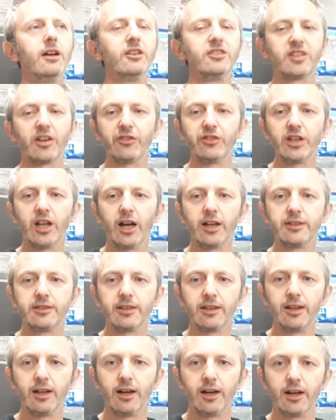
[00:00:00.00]

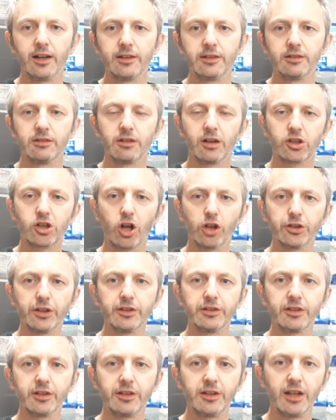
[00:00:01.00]
$7.99. I called
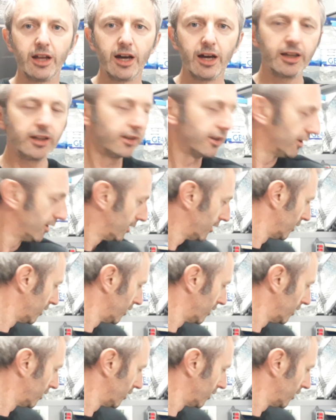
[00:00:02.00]
in today